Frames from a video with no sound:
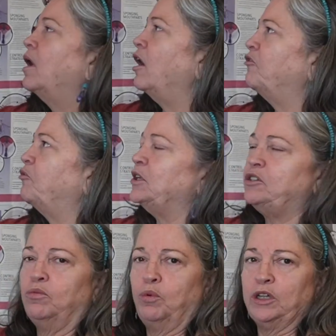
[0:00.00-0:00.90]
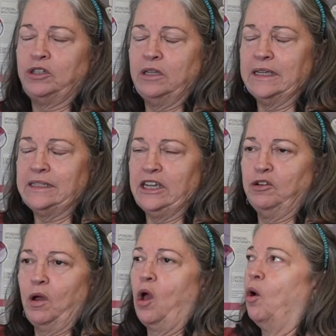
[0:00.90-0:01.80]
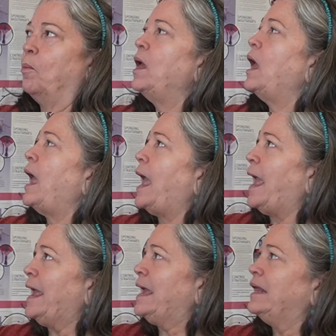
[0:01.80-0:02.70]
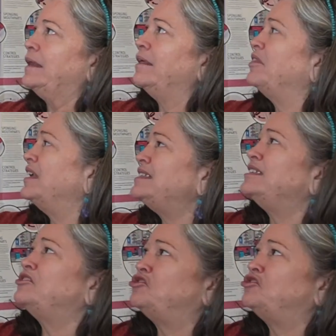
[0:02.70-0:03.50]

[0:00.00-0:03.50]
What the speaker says: of what is in your home. And this is